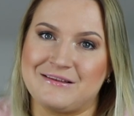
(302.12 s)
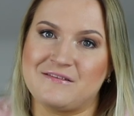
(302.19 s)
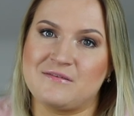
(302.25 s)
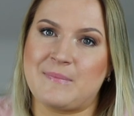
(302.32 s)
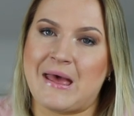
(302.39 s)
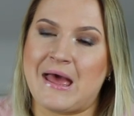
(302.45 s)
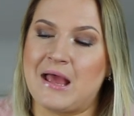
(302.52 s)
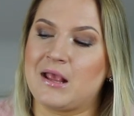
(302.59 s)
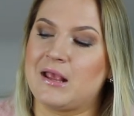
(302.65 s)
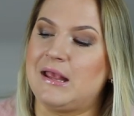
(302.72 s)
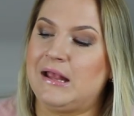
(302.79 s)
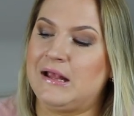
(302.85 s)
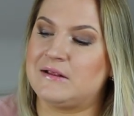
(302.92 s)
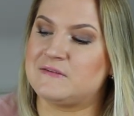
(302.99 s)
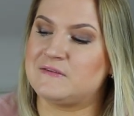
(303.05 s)
this bag
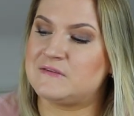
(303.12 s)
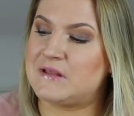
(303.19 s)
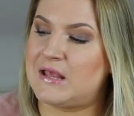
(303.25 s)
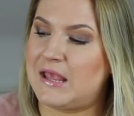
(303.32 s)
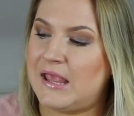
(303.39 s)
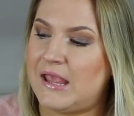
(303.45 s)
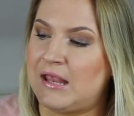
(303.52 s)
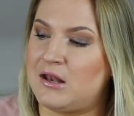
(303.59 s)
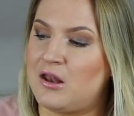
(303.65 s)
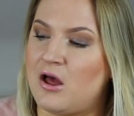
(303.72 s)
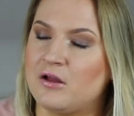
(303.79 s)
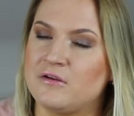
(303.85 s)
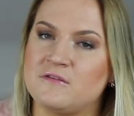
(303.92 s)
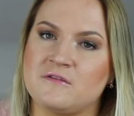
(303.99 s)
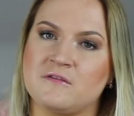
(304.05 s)
is a
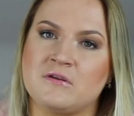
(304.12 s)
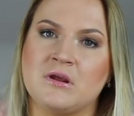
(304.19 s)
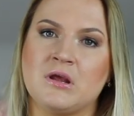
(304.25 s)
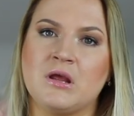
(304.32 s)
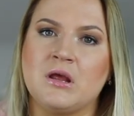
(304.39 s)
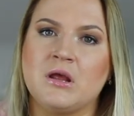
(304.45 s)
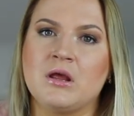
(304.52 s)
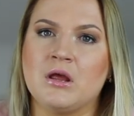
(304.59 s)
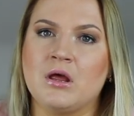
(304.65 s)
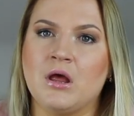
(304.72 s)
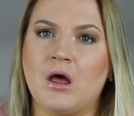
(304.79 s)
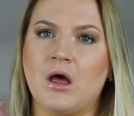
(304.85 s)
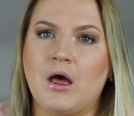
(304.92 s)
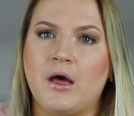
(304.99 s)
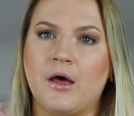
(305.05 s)
lot
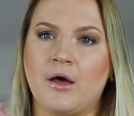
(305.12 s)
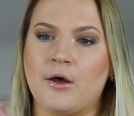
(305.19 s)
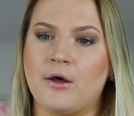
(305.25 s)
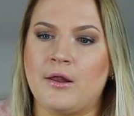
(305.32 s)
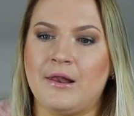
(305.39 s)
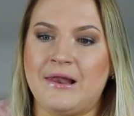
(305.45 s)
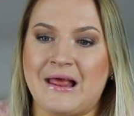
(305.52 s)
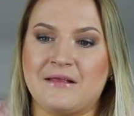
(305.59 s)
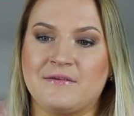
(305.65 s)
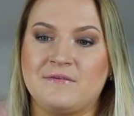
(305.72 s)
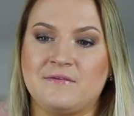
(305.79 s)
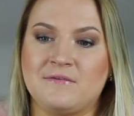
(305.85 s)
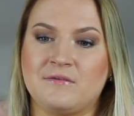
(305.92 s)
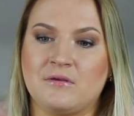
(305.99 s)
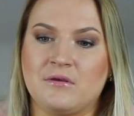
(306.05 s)

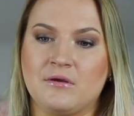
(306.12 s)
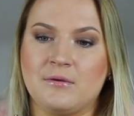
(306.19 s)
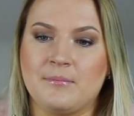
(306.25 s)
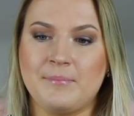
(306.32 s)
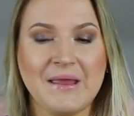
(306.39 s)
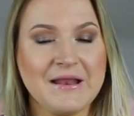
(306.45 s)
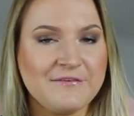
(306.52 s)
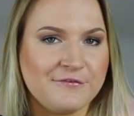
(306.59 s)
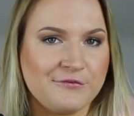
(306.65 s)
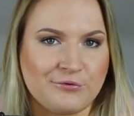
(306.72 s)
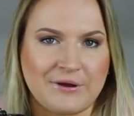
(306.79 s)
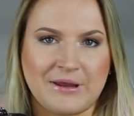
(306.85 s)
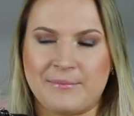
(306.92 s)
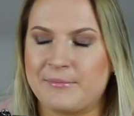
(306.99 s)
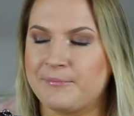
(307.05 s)
less
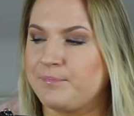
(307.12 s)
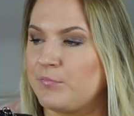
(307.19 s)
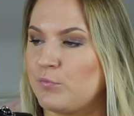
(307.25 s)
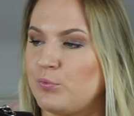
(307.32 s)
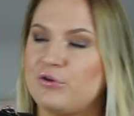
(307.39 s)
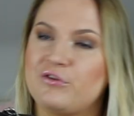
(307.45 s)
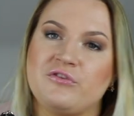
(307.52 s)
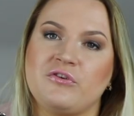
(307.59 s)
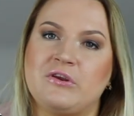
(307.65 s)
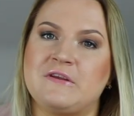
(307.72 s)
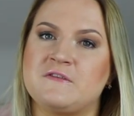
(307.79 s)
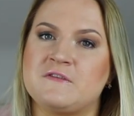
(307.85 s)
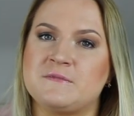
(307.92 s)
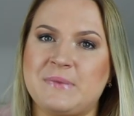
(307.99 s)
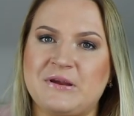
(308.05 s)
mainstream, which
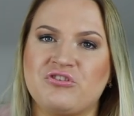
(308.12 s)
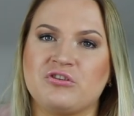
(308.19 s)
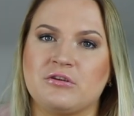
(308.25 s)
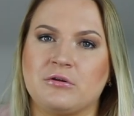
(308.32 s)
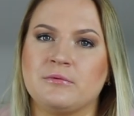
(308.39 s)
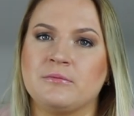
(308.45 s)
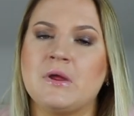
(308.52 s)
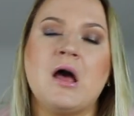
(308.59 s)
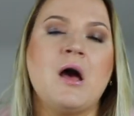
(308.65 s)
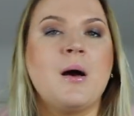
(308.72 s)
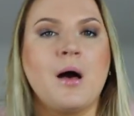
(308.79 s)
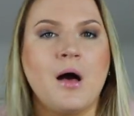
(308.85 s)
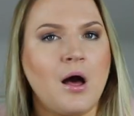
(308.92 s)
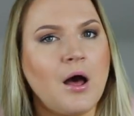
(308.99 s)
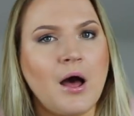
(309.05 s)
is special.
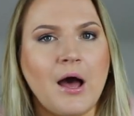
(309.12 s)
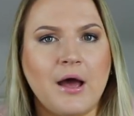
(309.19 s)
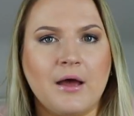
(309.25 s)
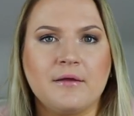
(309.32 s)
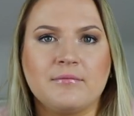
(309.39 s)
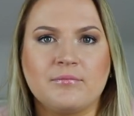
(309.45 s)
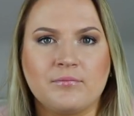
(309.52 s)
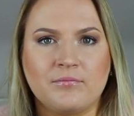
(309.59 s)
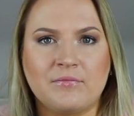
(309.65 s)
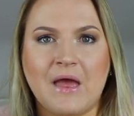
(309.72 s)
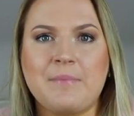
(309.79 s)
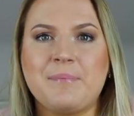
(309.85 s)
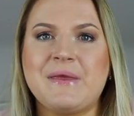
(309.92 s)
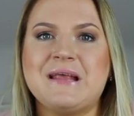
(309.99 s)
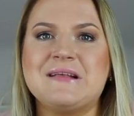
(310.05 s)

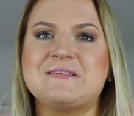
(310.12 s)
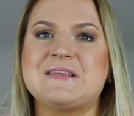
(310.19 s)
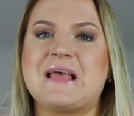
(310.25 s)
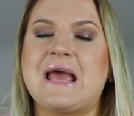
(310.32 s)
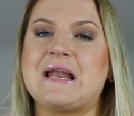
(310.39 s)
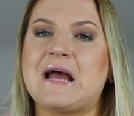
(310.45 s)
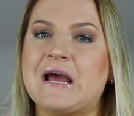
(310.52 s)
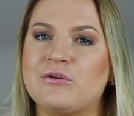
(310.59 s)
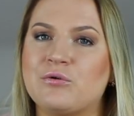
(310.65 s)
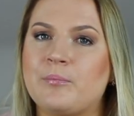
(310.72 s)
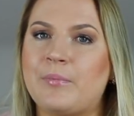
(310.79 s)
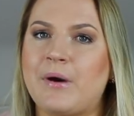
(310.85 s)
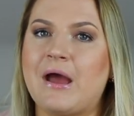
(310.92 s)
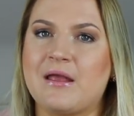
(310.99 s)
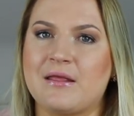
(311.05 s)
That being said, I
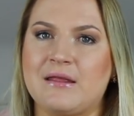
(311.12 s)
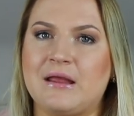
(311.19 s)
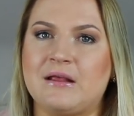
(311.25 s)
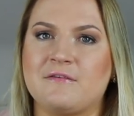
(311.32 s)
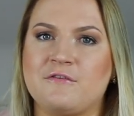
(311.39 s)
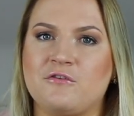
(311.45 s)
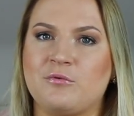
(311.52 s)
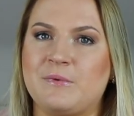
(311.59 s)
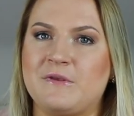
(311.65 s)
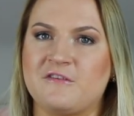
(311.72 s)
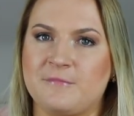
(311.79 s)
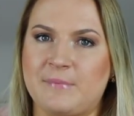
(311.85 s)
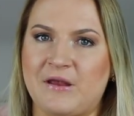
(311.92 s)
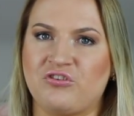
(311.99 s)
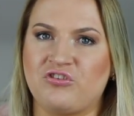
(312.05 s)
don't buy things to be
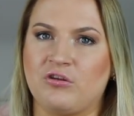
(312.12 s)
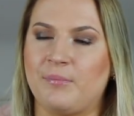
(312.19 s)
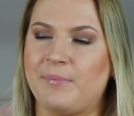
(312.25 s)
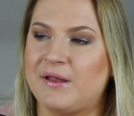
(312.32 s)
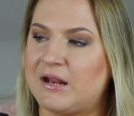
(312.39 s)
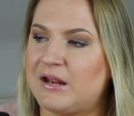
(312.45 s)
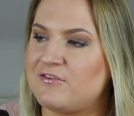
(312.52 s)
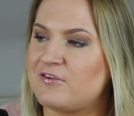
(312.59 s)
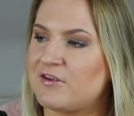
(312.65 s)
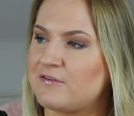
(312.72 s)
special, but I